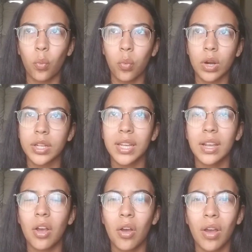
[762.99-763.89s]

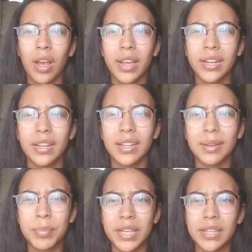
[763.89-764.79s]
working on
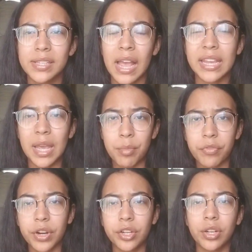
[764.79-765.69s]
because I am a
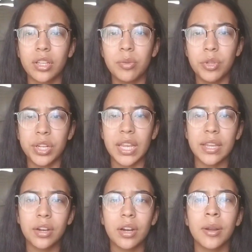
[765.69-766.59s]
very good
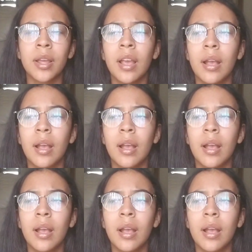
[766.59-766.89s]
communicator.